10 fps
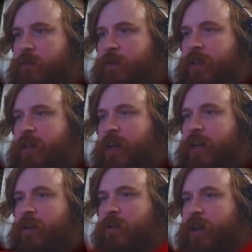We did not.
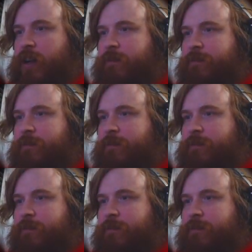Okay.